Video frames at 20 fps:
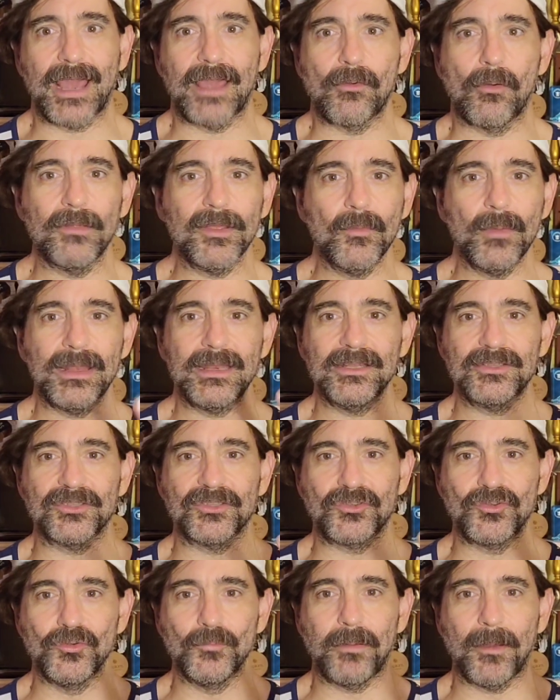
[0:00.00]
I only went into
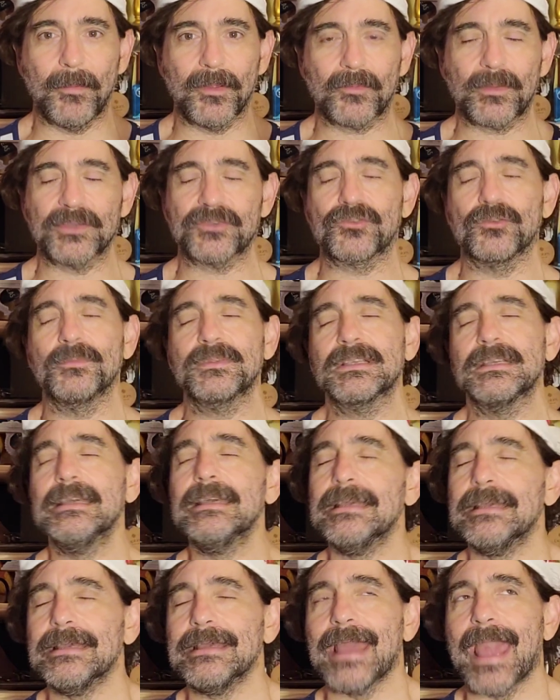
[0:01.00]
2 public restrooms,
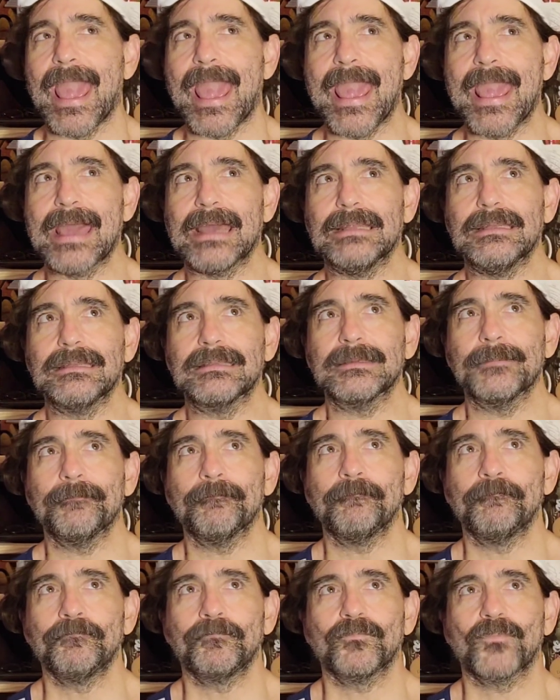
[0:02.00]
and
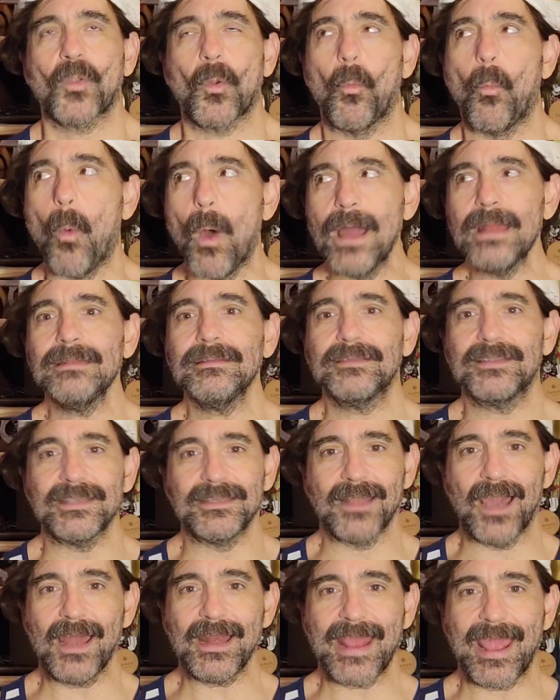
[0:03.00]
one did
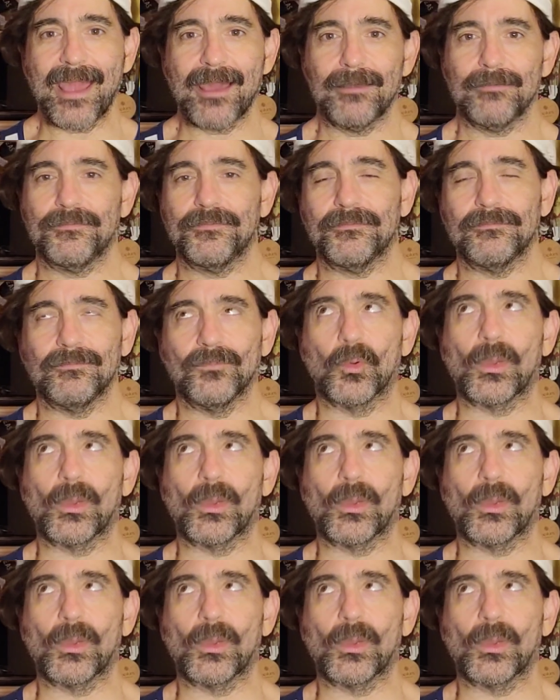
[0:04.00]
not have...